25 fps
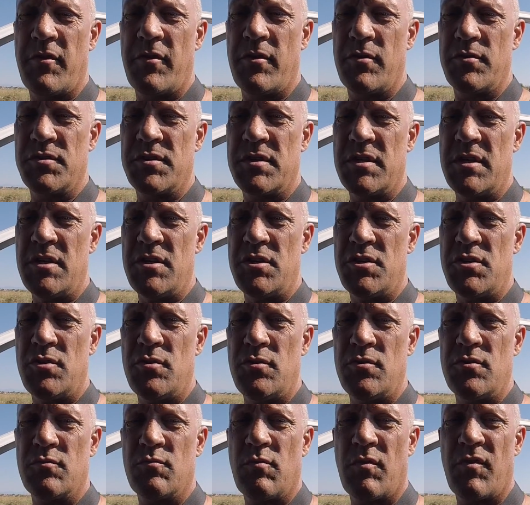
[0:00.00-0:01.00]
those
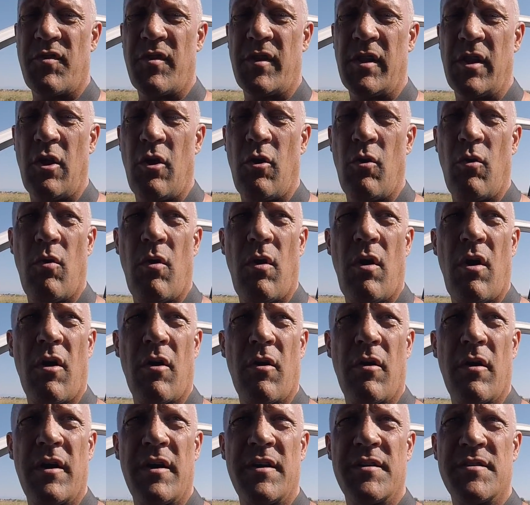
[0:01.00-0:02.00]
issues with a low
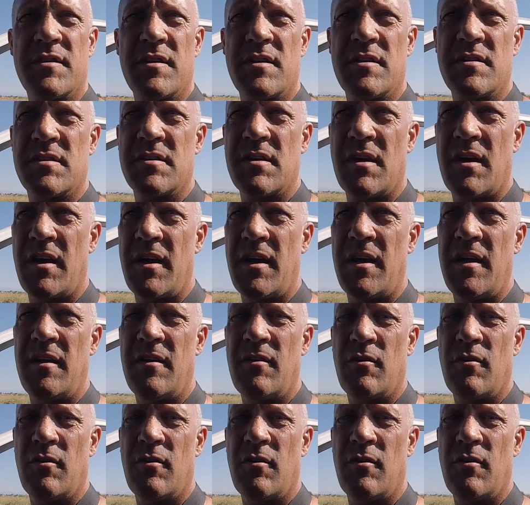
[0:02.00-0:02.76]
RSSI